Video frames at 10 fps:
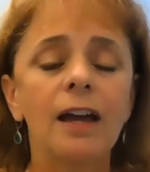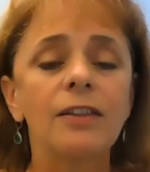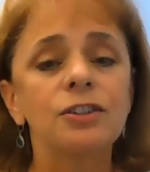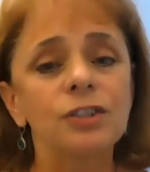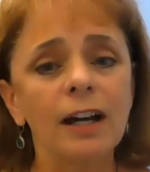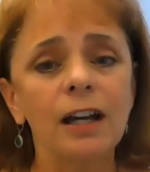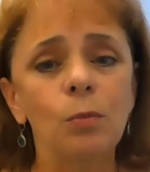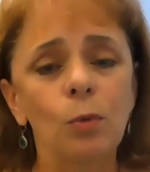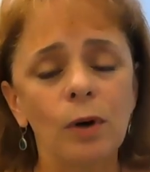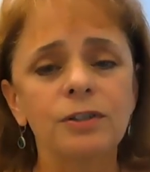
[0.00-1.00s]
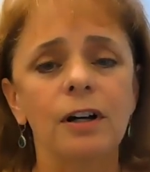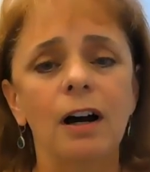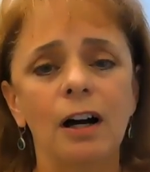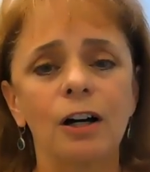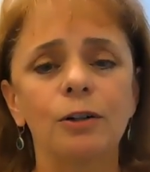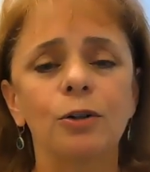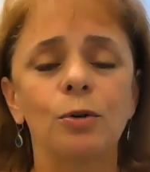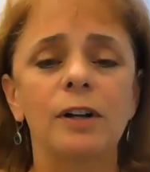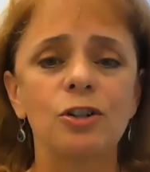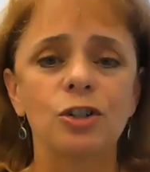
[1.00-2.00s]
and the second was our
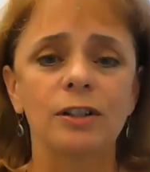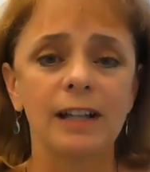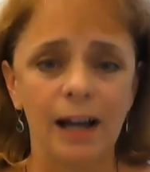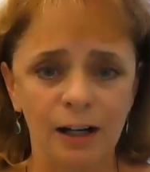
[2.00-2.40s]
credentialing